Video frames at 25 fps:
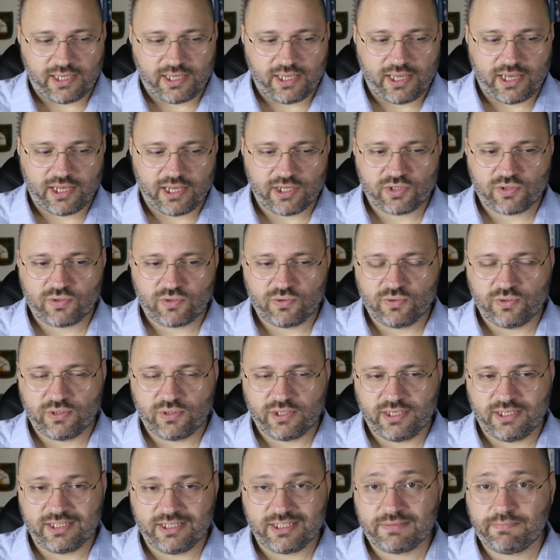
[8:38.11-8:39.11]
He has
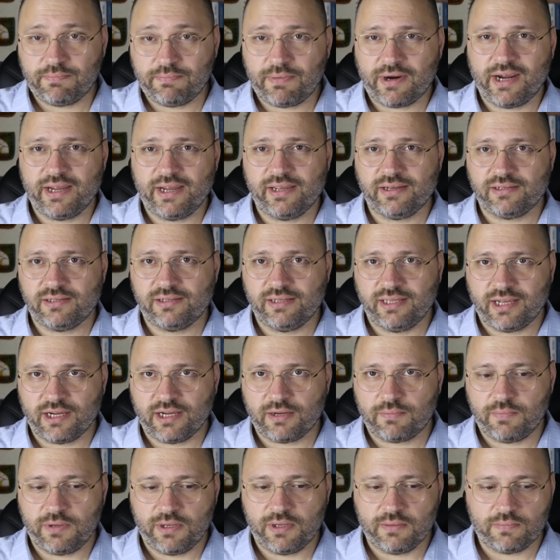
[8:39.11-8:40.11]
to inspire the
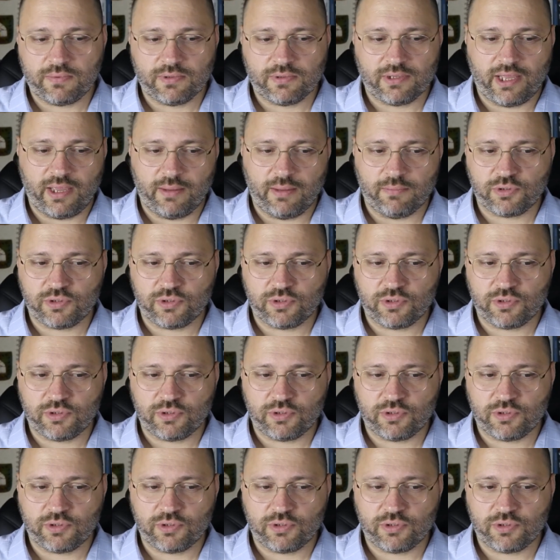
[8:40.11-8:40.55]
young people.